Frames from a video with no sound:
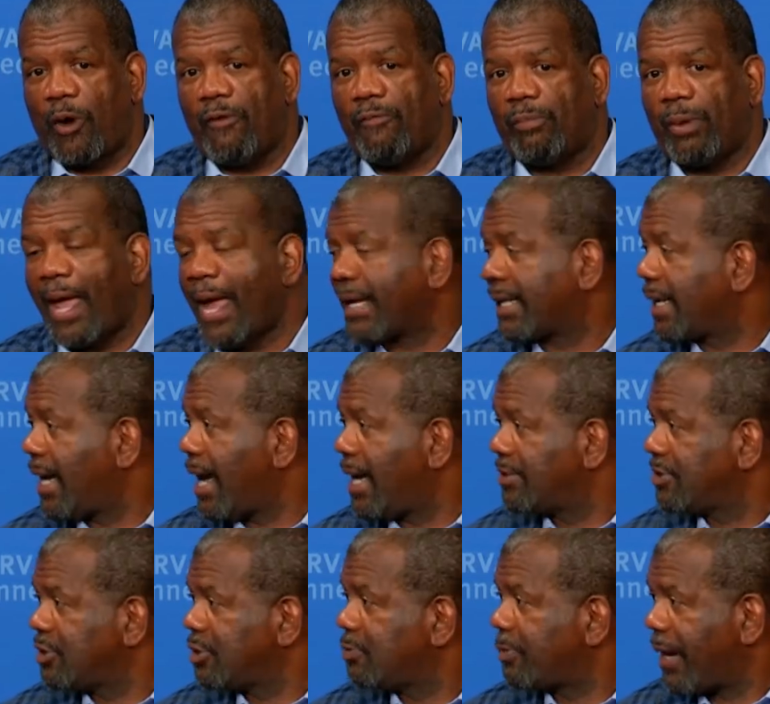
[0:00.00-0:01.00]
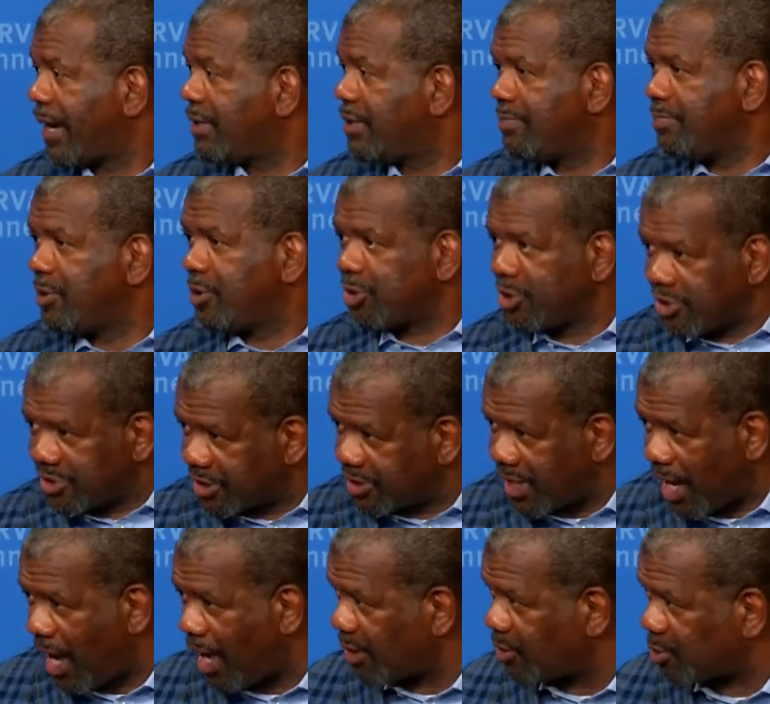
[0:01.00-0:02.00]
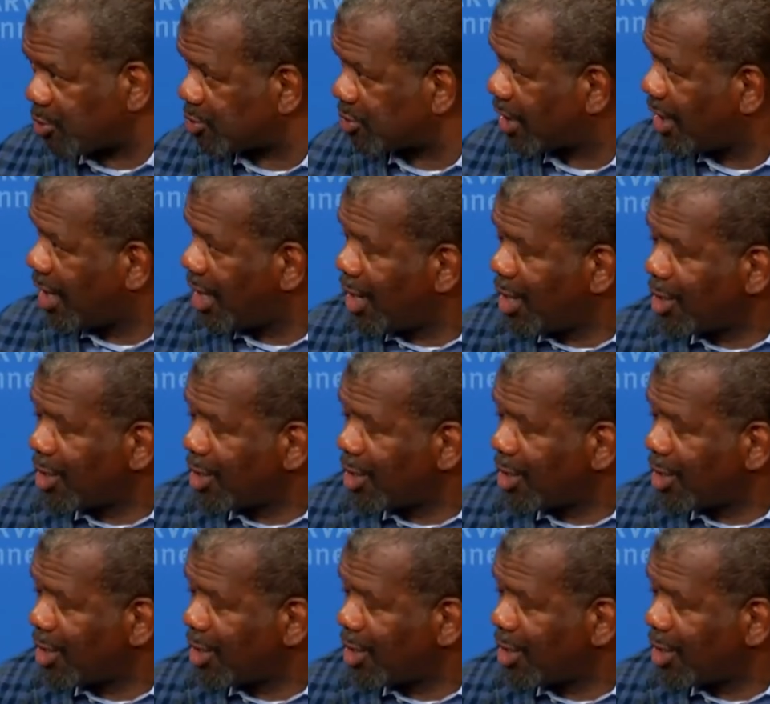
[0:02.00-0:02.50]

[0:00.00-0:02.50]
12 black guys and he's paying them millions of dollars.